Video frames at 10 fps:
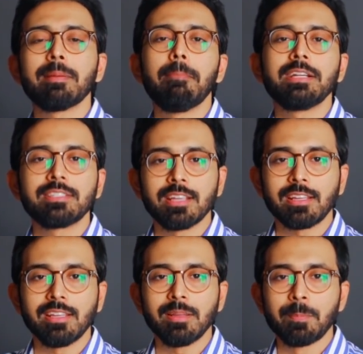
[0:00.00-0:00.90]
bit
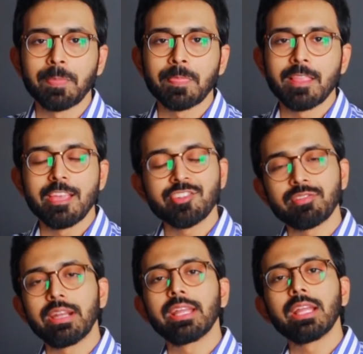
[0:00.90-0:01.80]
chunky, is
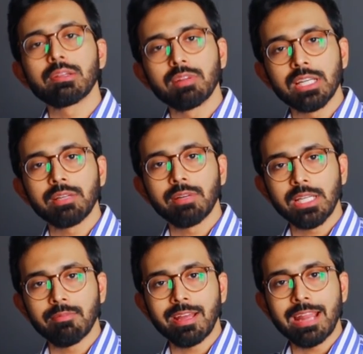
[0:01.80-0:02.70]
trending in
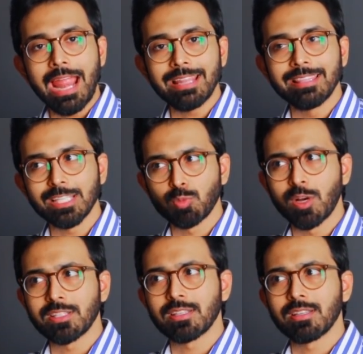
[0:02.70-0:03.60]
2021 and this
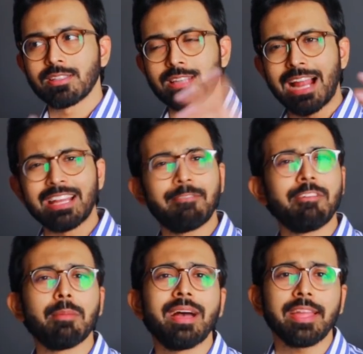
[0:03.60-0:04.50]
was started
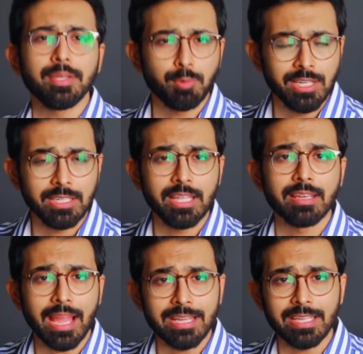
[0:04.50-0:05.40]
way back in
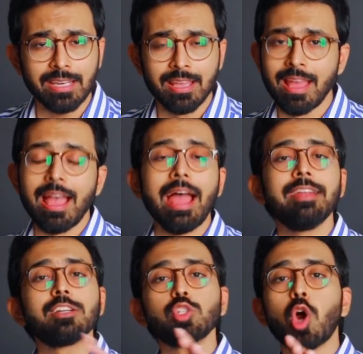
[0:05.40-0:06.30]
2019
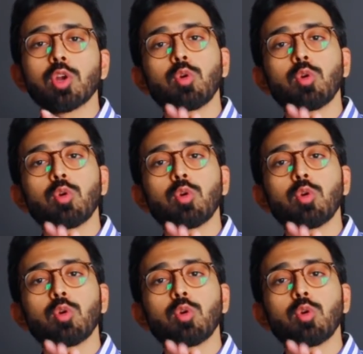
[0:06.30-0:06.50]
and it's not